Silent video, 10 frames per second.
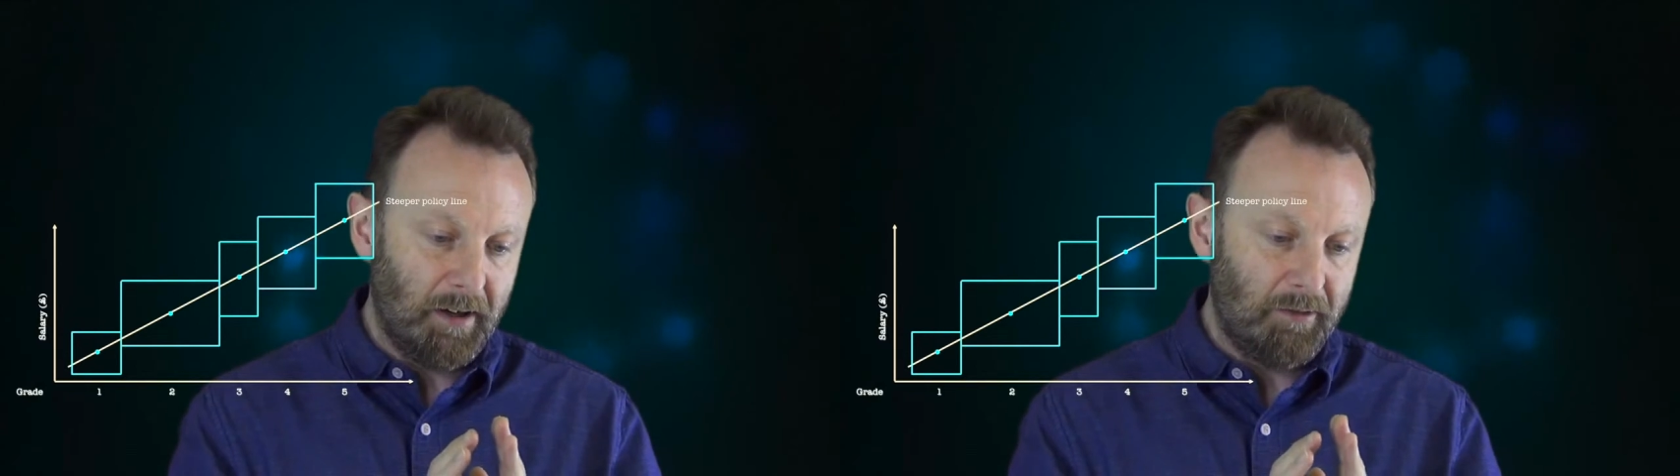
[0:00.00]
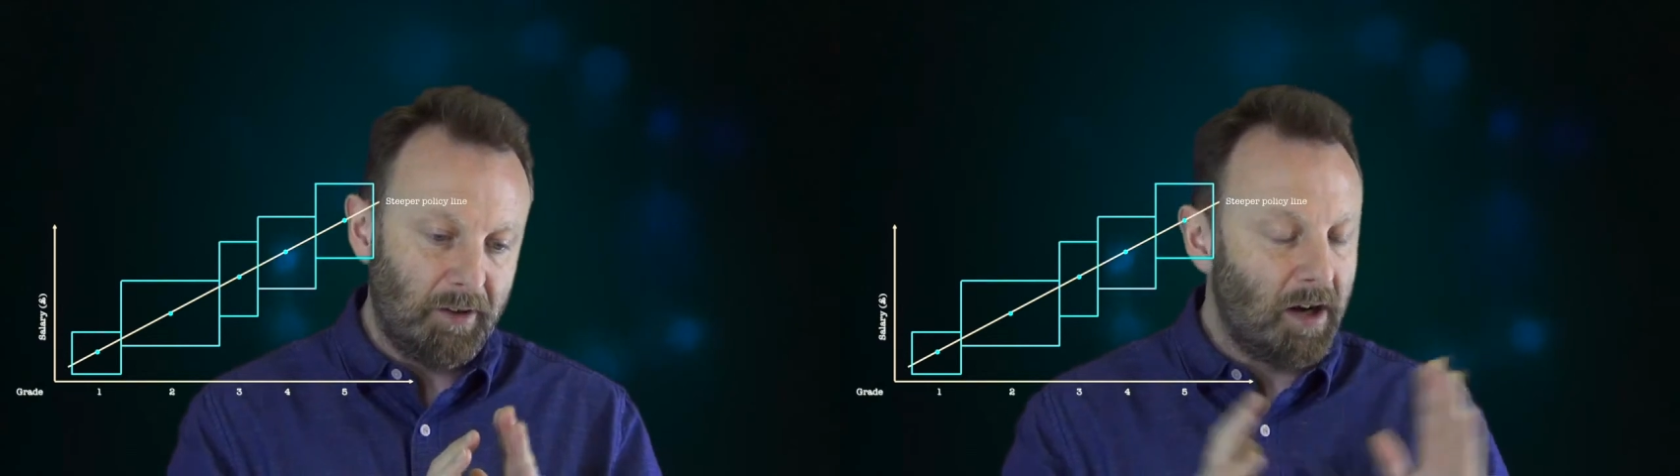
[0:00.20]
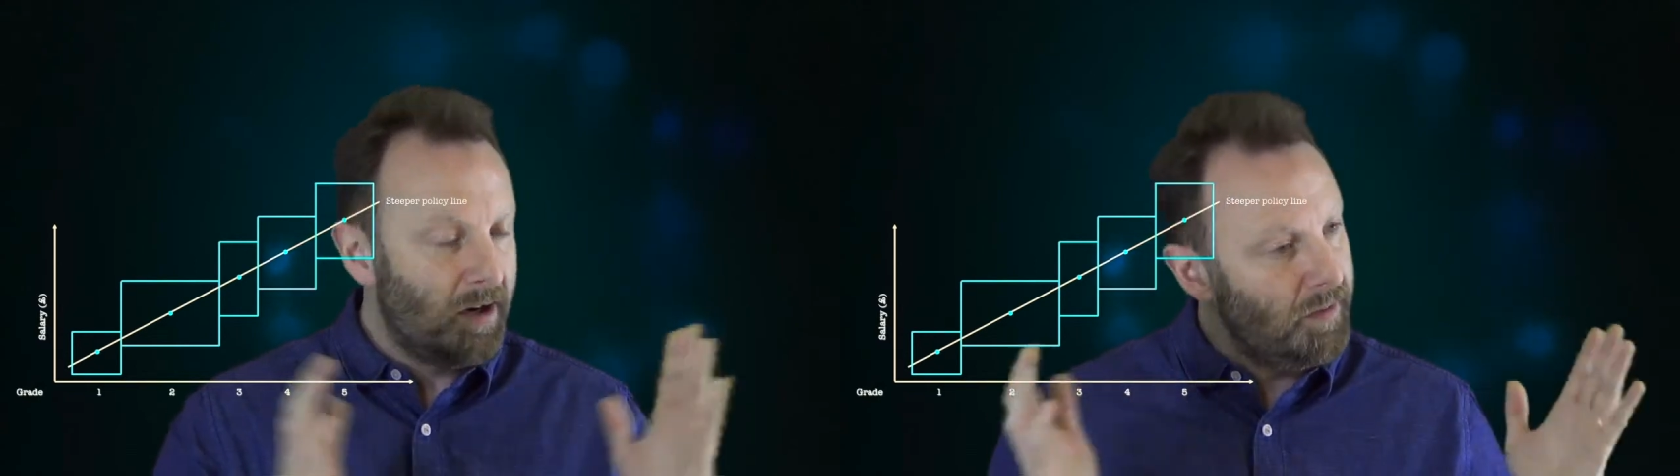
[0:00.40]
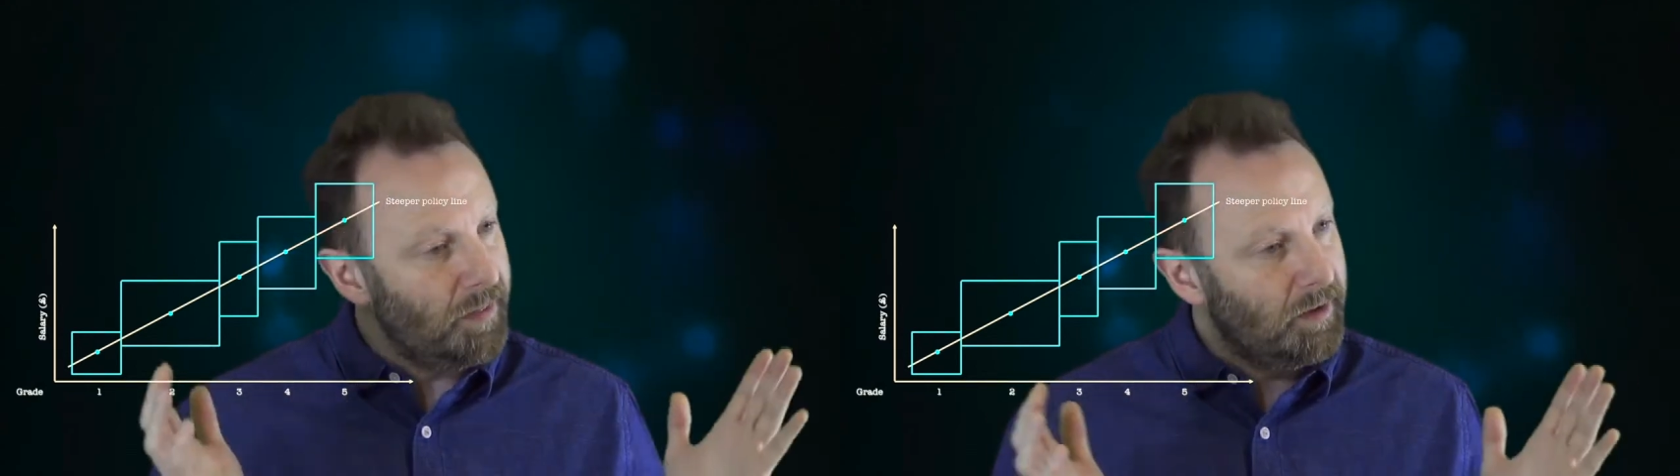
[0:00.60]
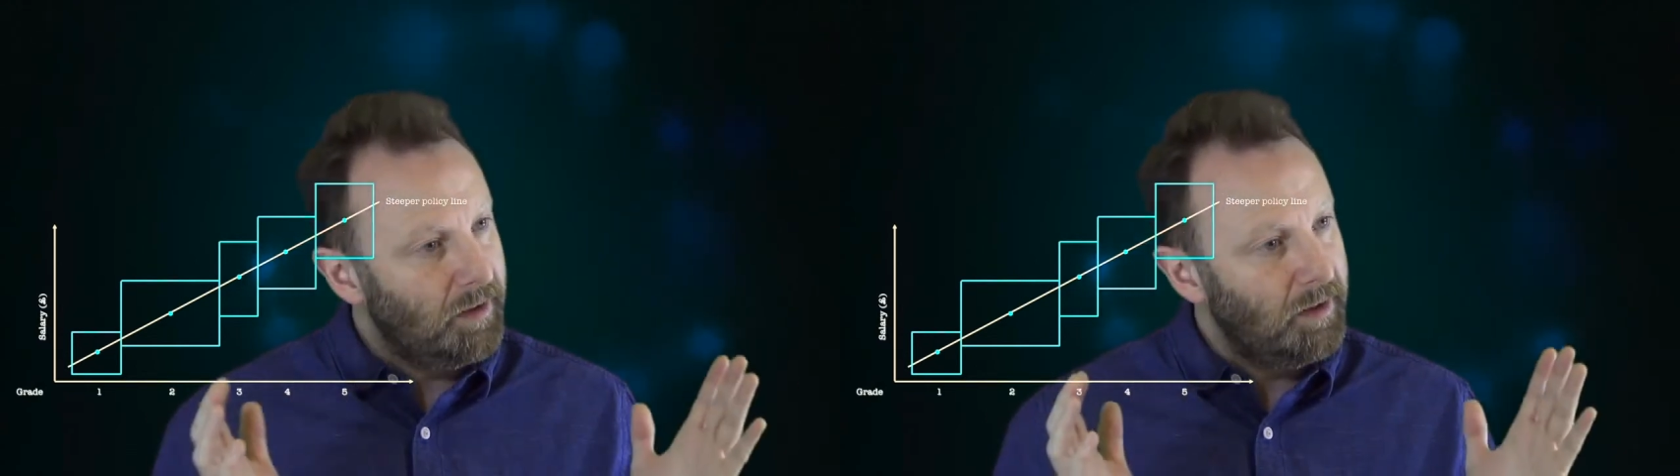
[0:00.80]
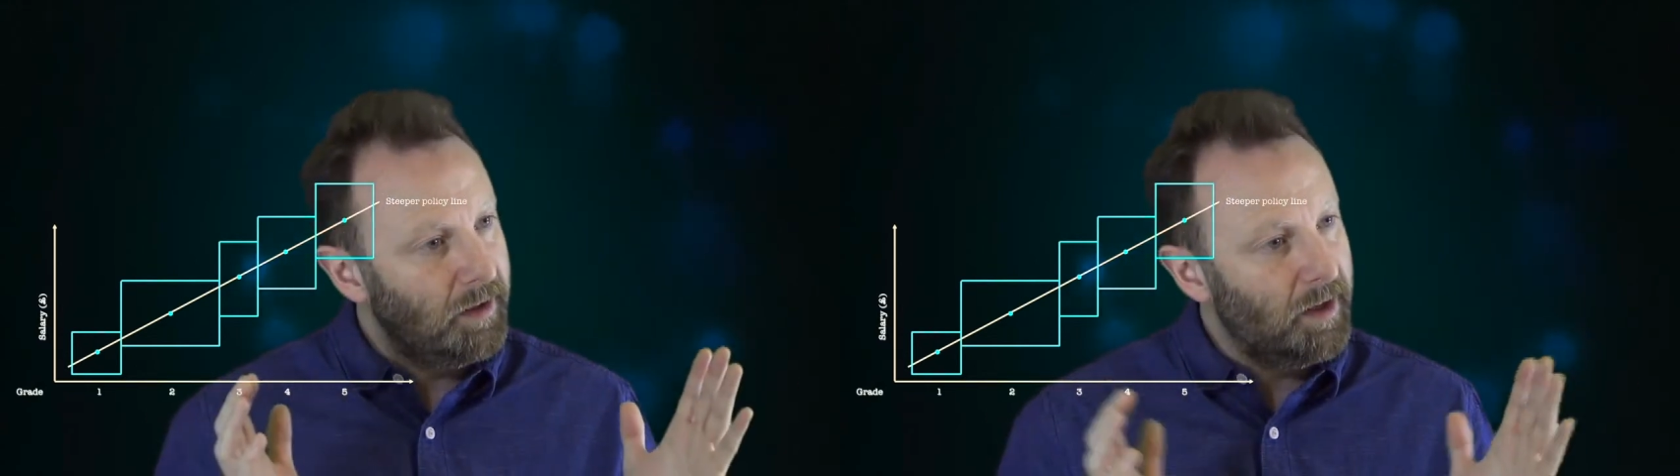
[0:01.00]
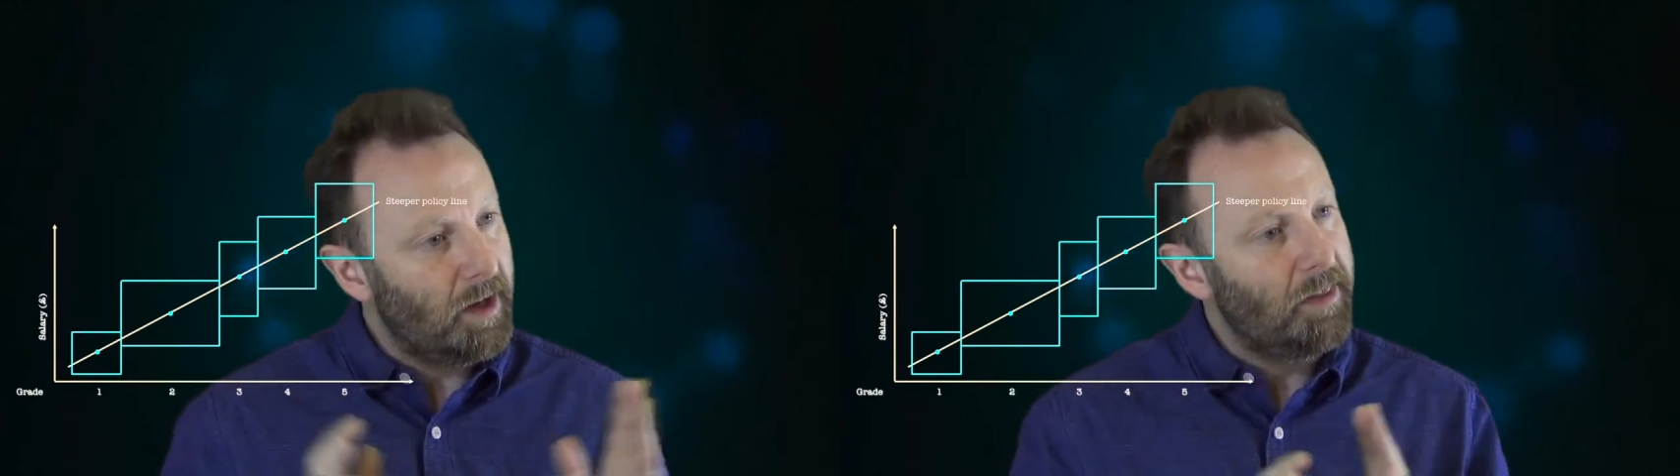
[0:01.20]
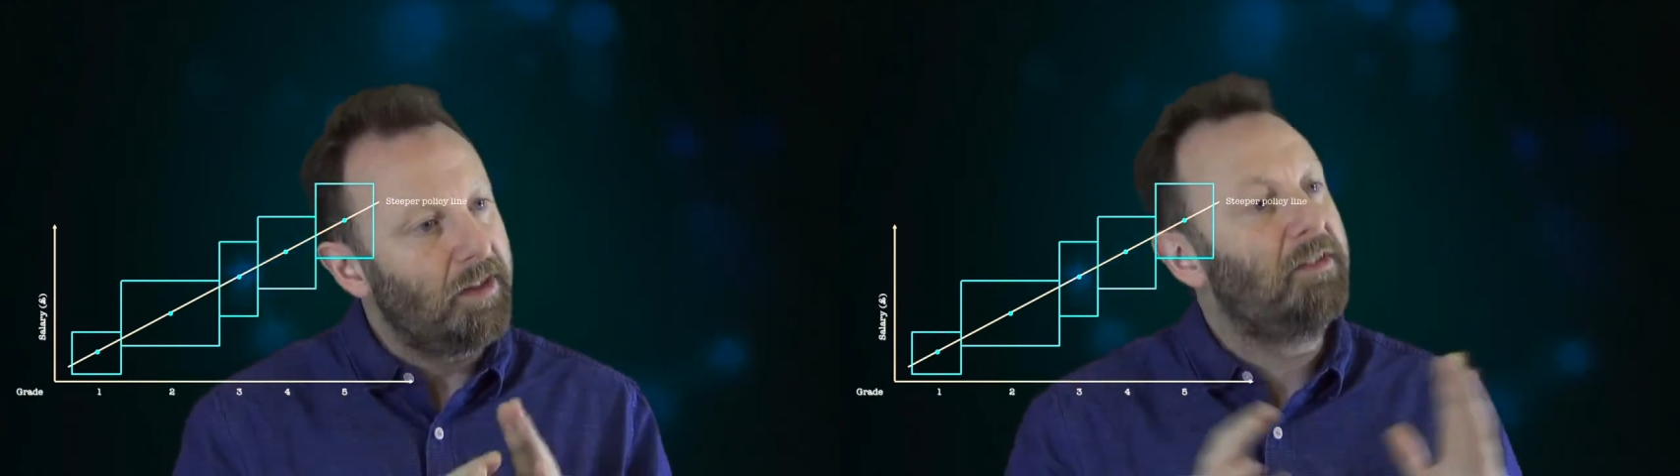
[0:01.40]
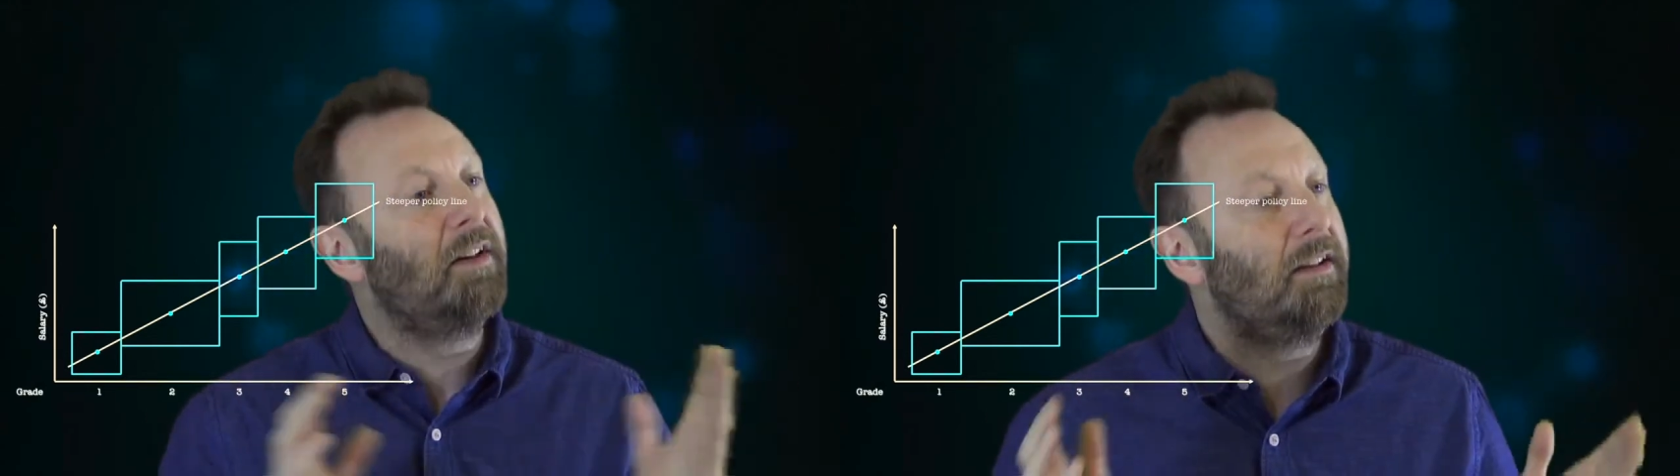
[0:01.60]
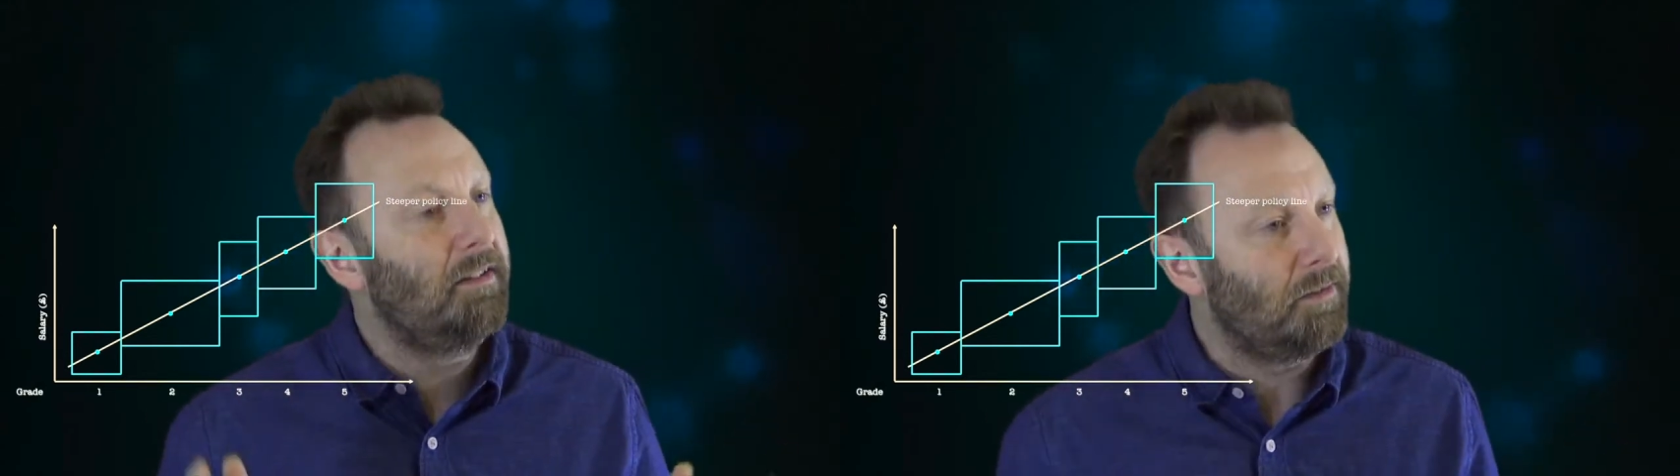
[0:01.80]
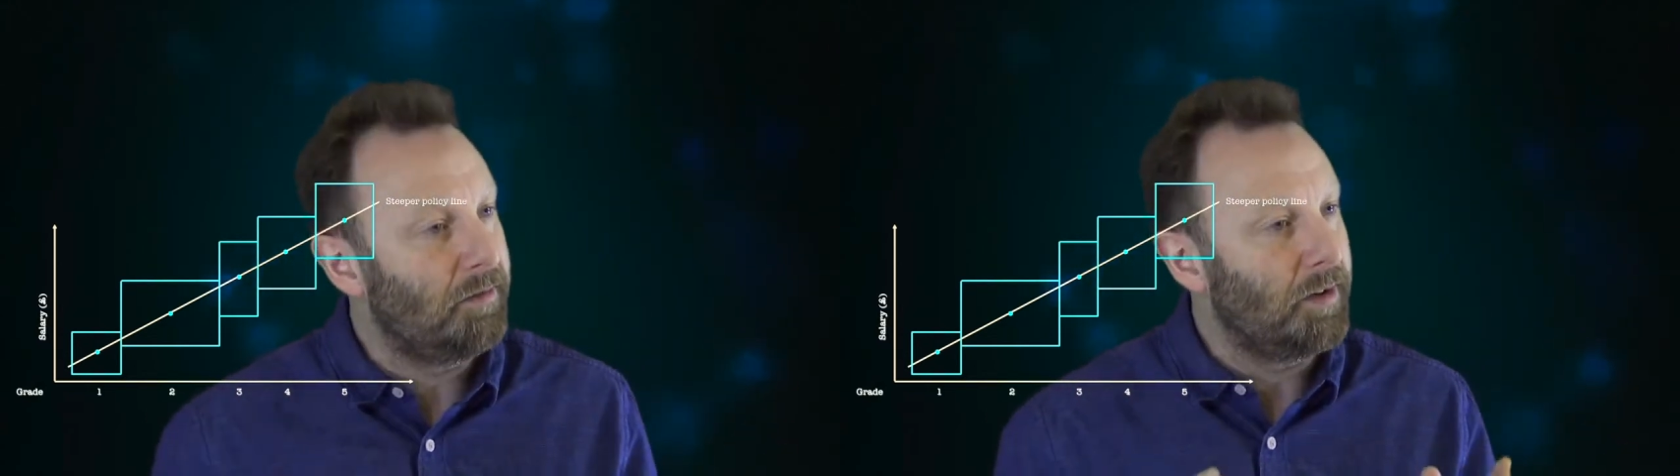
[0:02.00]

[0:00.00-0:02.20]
regarding the size of